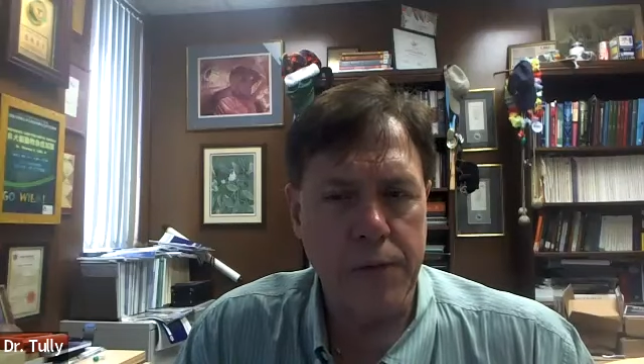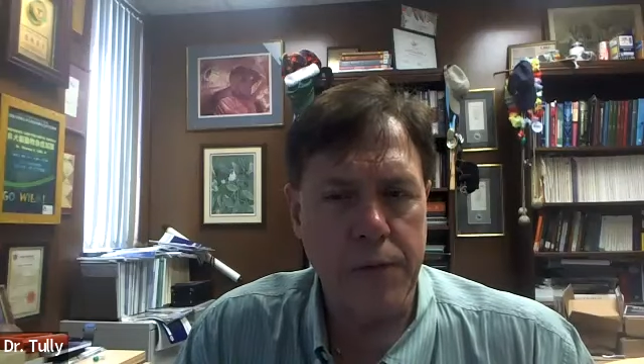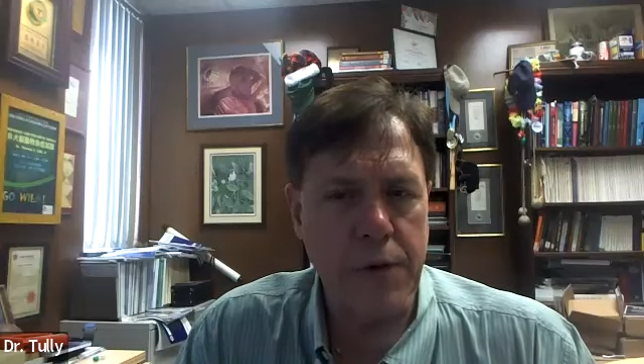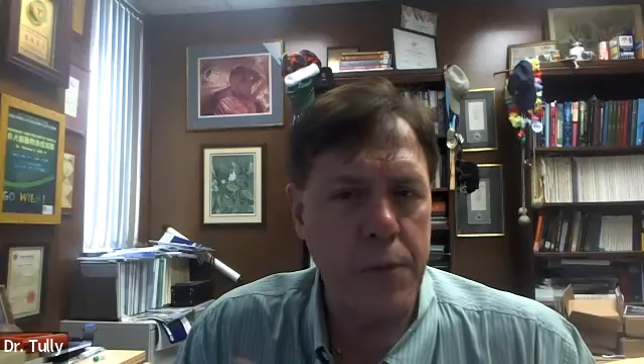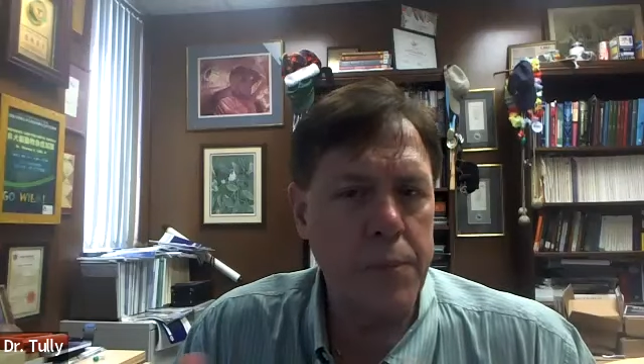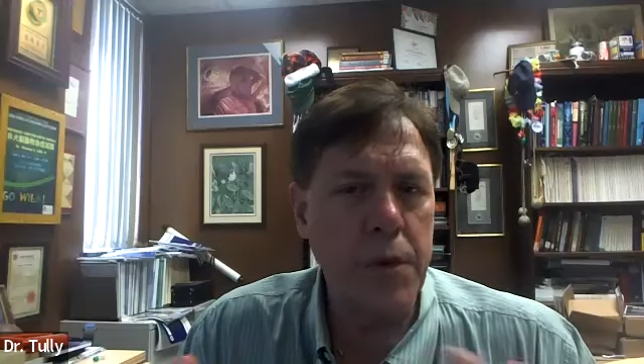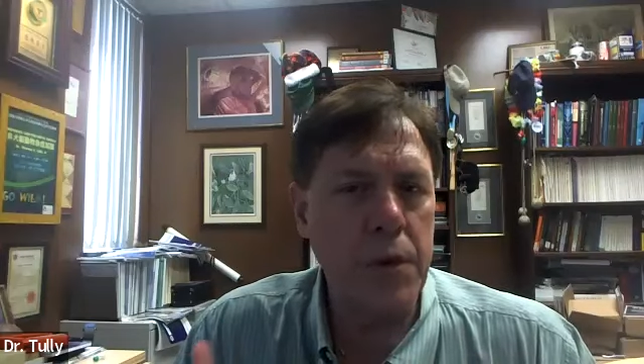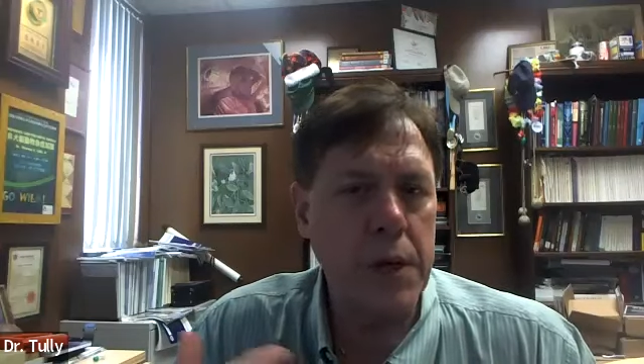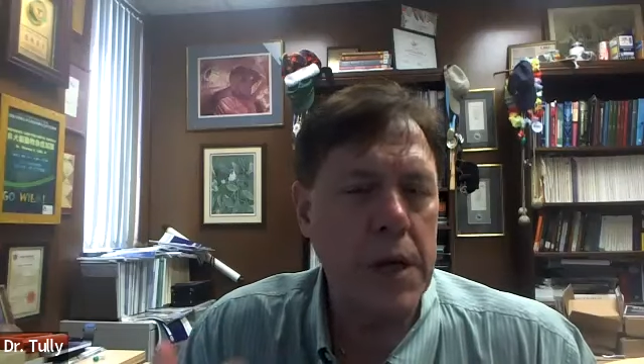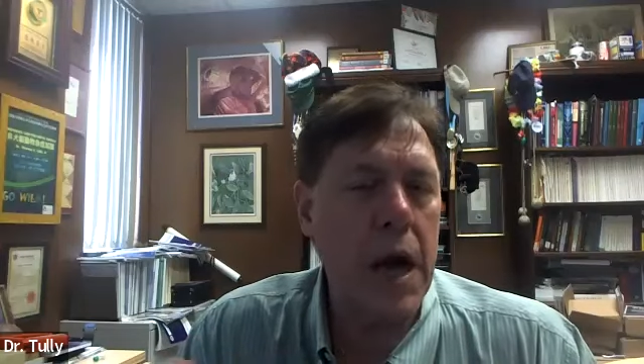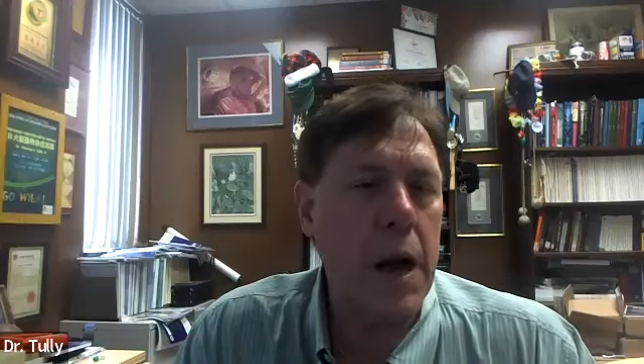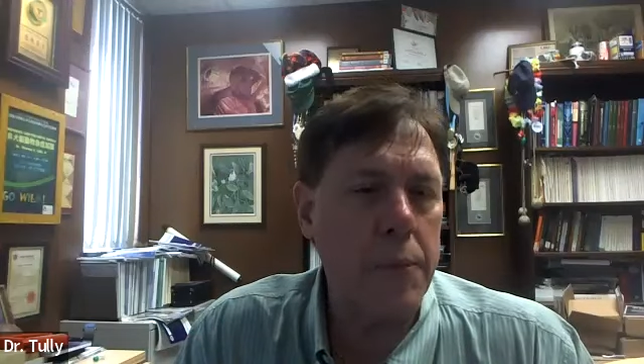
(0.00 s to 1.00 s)

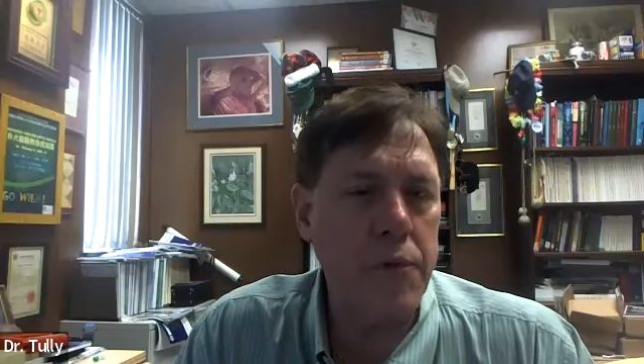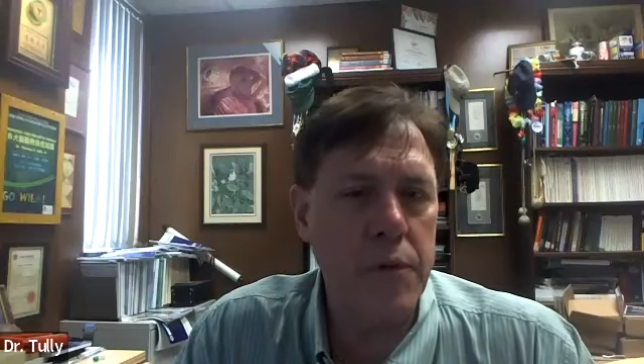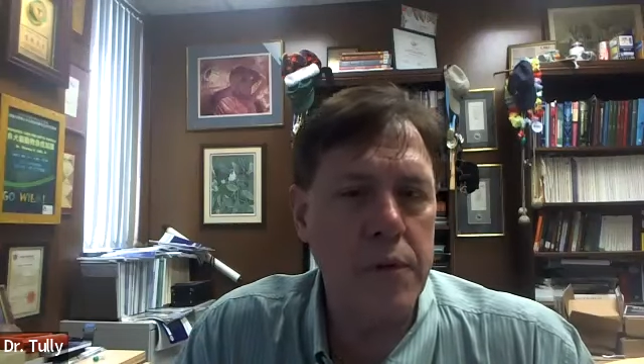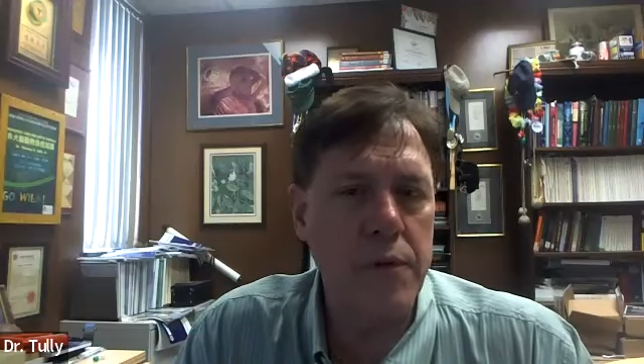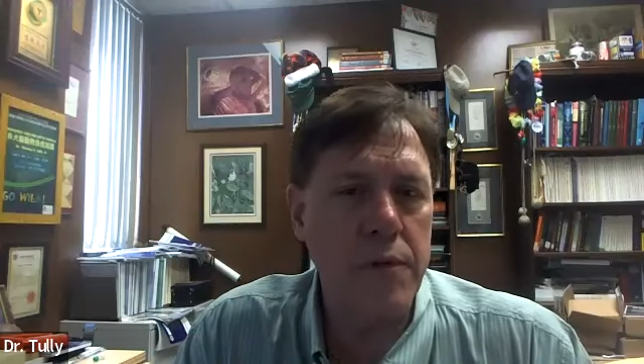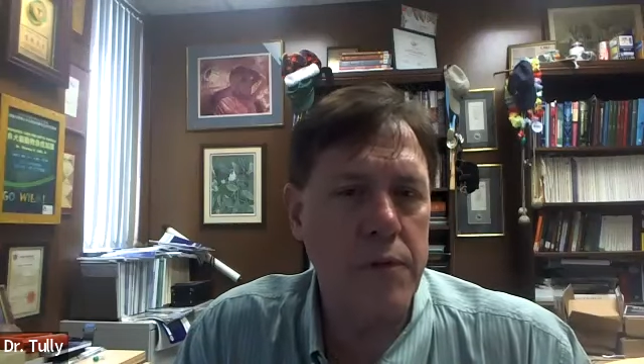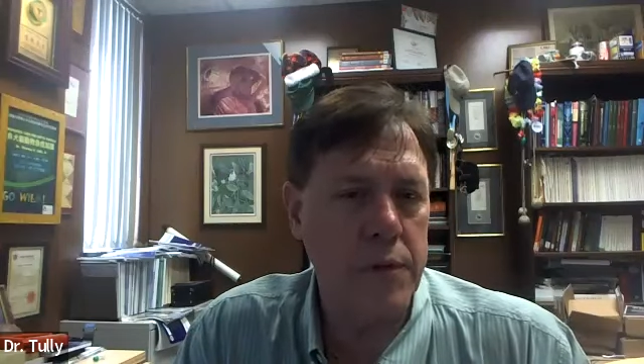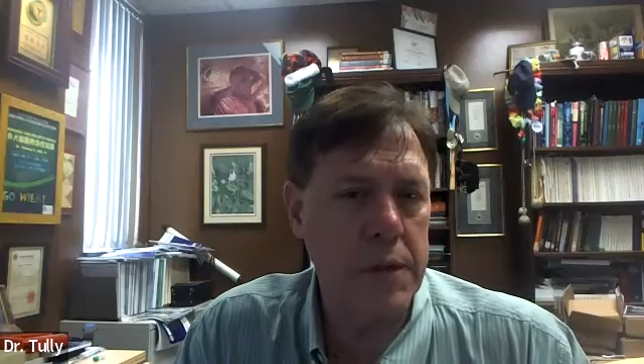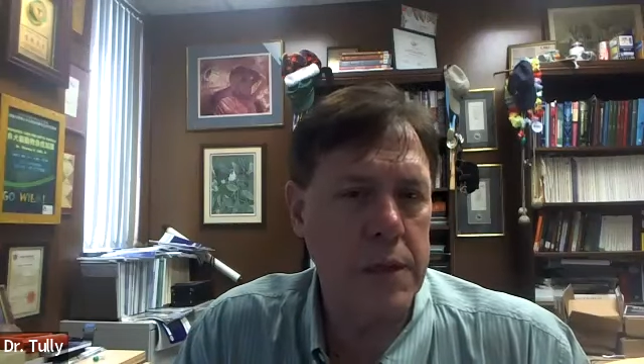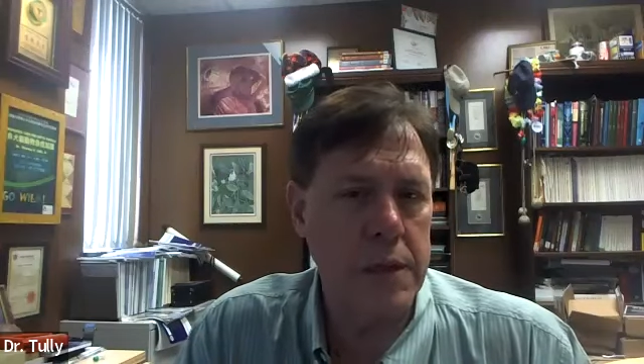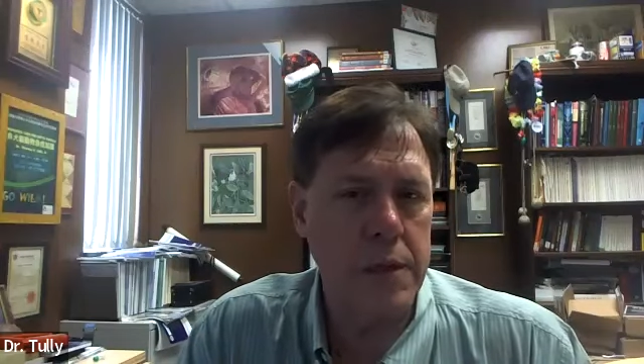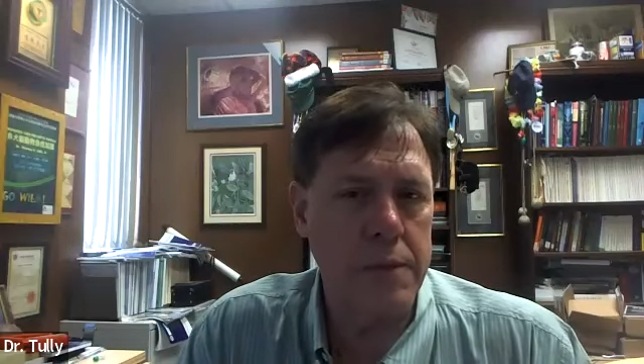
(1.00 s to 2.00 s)
therapeutic options
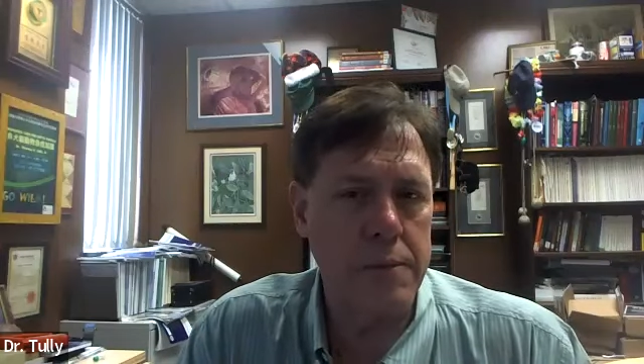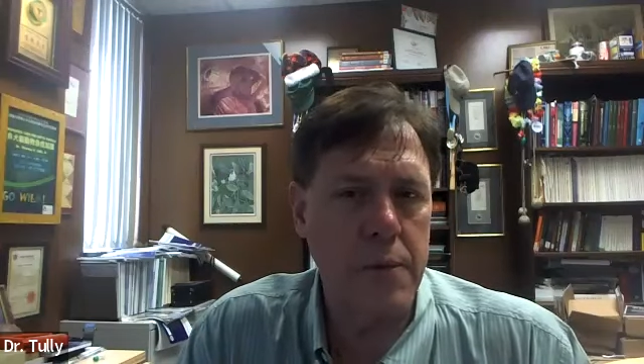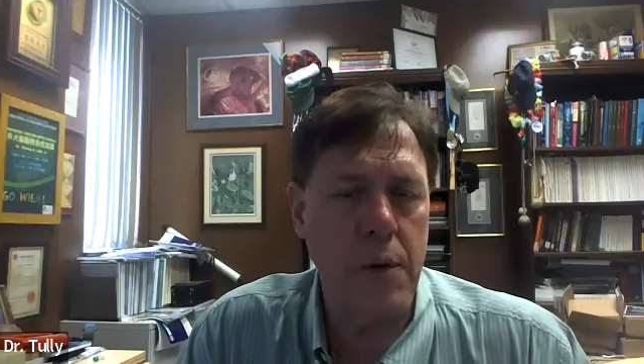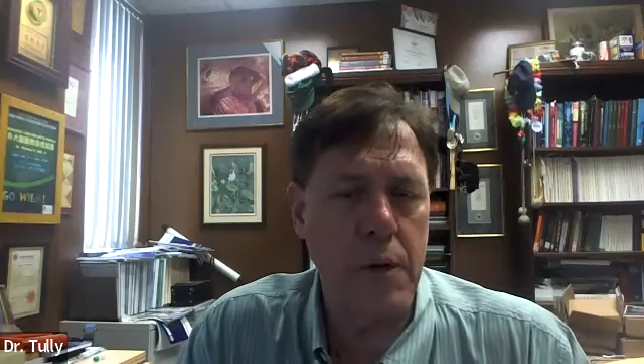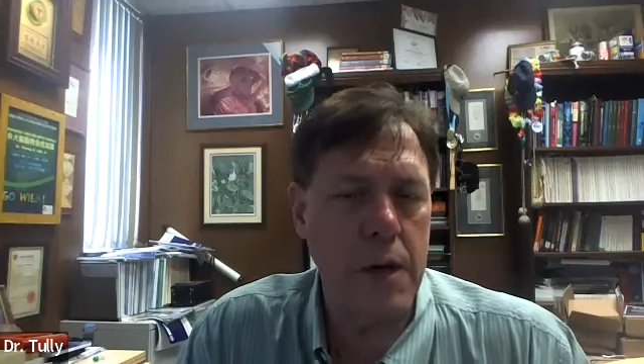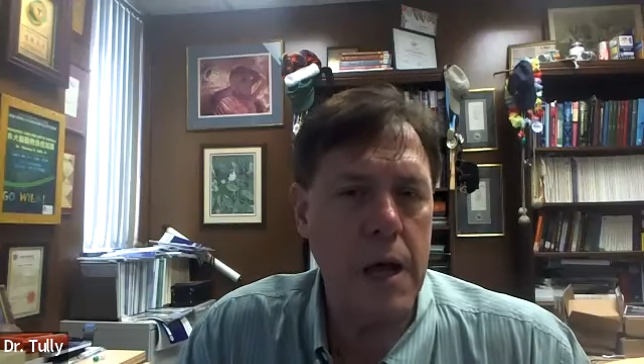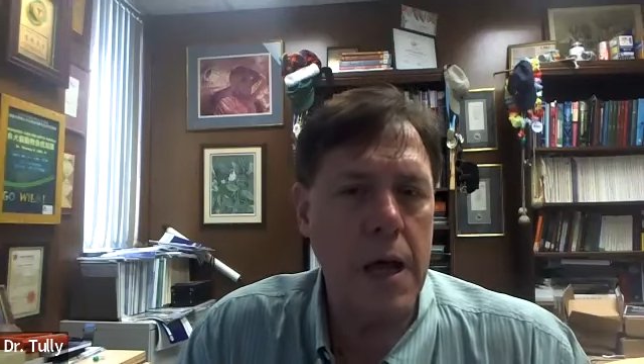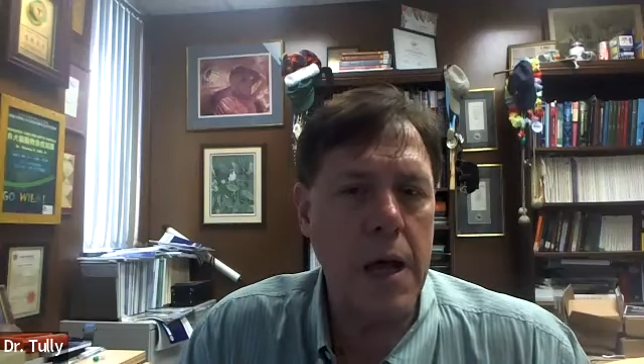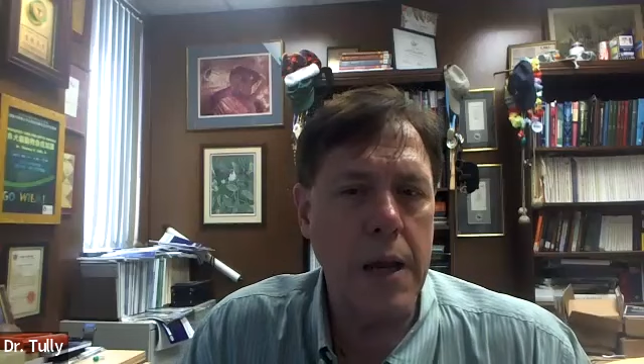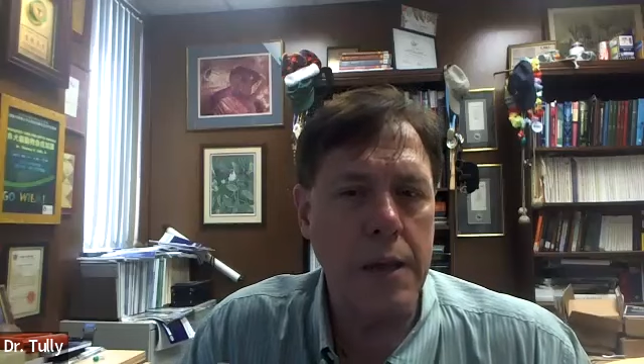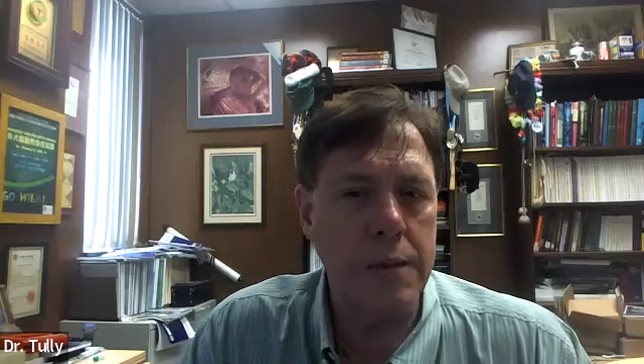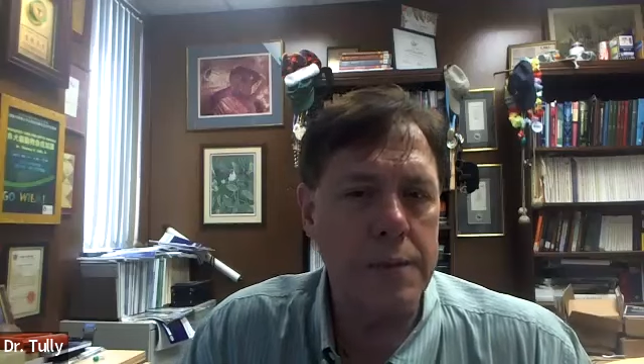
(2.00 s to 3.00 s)

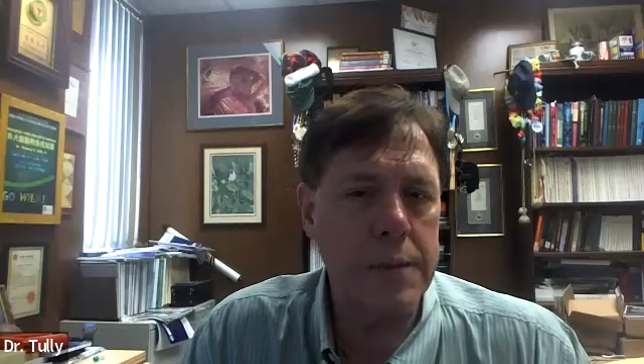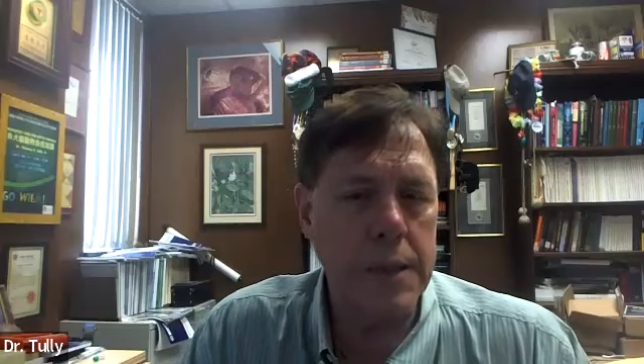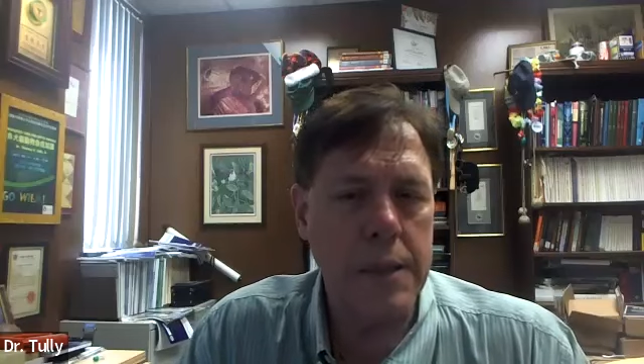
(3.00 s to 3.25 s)
online